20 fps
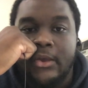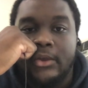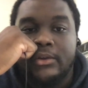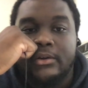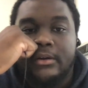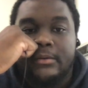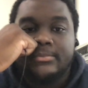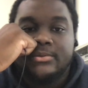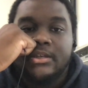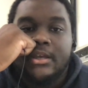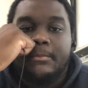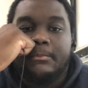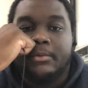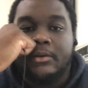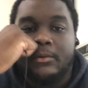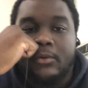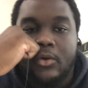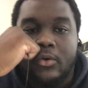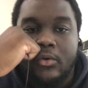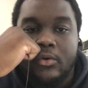You know what I'm saying?
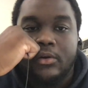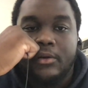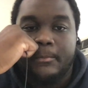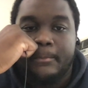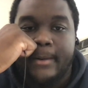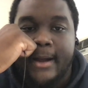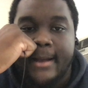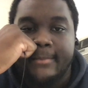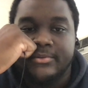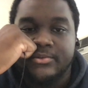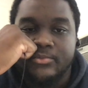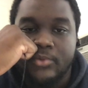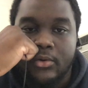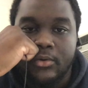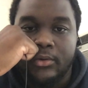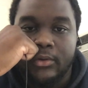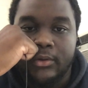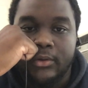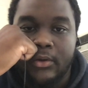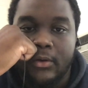But according to Pop
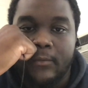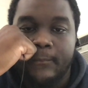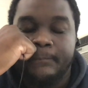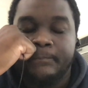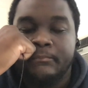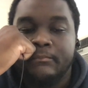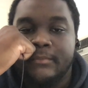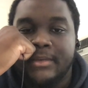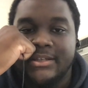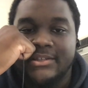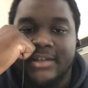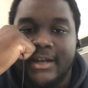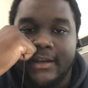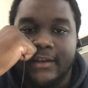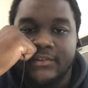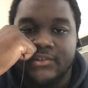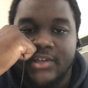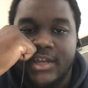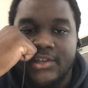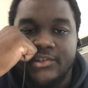Smoke, you know, he's kind
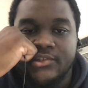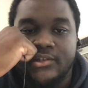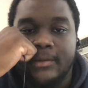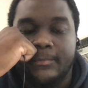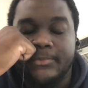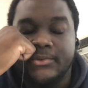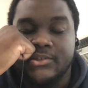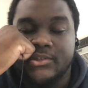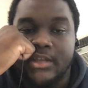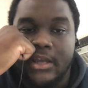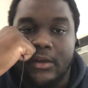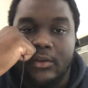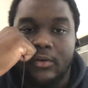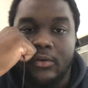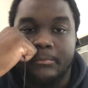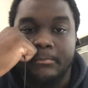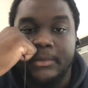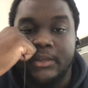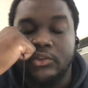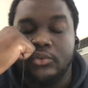of changing up the sound
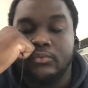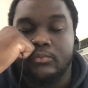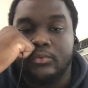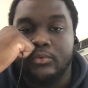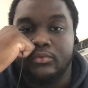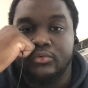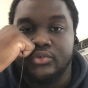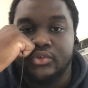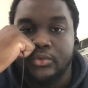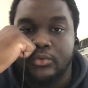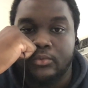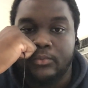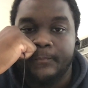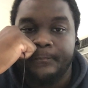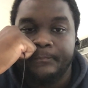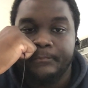on Meet the Woo too.